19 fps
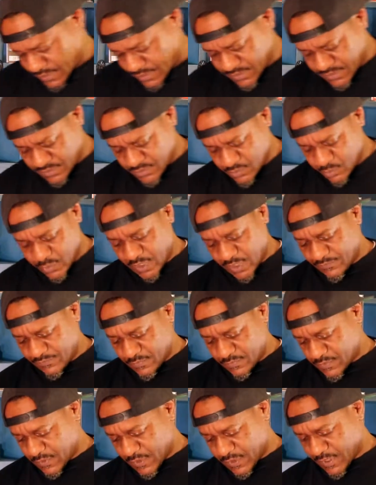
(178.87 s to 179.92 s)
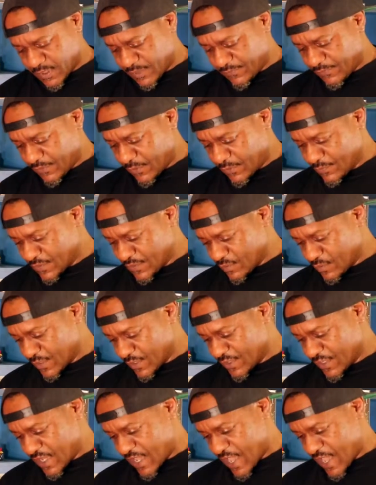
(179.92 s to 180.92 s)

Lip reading: This is one I've always wanted to